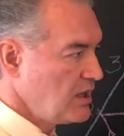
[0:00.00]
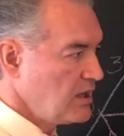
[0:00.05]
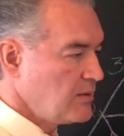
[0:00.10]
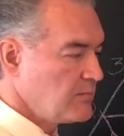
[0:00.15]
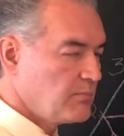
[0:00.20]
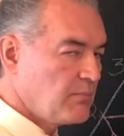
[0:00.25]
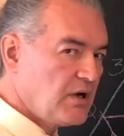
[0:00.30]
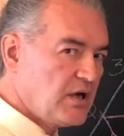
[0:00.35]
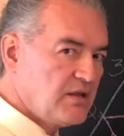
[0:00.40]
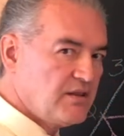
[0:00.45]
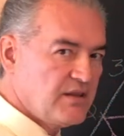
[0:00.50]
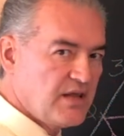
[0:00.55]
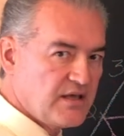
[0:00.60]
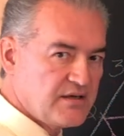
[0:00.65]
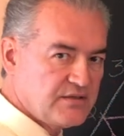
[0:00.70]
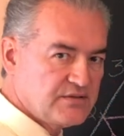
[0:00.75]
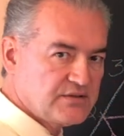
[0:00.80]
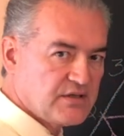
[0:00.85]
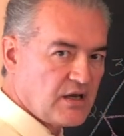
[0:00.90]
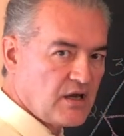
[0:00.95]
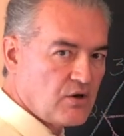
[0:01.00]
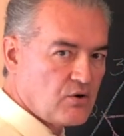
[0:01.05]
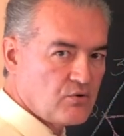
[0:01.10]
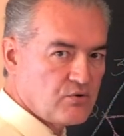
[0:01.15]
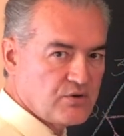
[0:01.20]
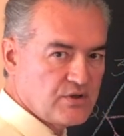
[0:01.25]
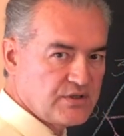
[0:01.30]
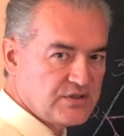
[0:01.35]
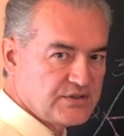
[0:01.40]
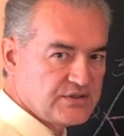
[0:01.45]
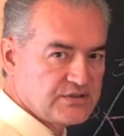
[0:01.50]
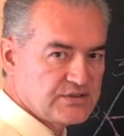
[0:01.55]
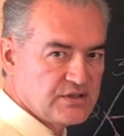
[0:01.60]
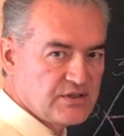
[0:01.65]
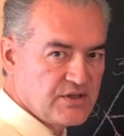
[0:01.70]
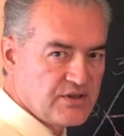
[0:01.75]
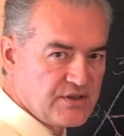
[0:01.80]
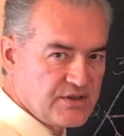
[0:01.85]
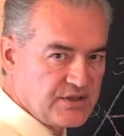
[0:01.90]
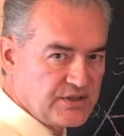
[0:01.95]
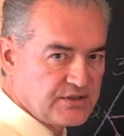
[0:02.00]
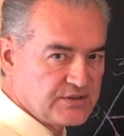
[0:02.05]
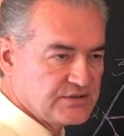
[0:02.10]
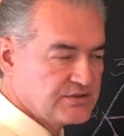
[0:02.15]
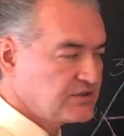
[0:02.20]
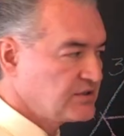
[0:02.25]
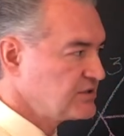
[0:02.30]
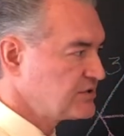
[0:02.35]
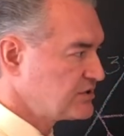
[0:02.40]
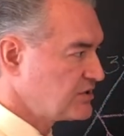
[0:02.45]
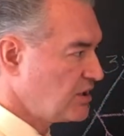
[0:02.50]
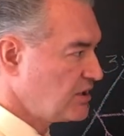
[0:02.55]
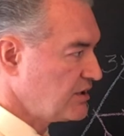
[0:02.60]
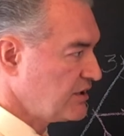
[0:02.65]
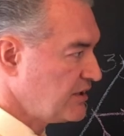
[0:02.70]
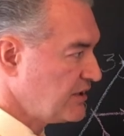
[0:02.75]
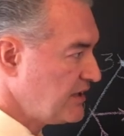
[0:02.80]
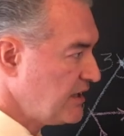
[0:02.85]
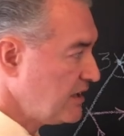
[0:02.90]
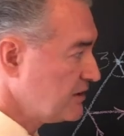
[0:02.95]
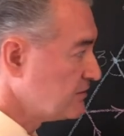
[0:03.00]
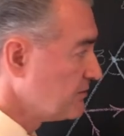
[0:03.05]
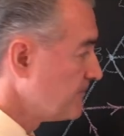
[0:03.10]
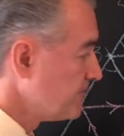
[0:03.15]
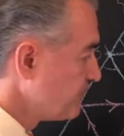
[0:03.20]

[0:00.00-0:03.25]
but that is how these things start. Again,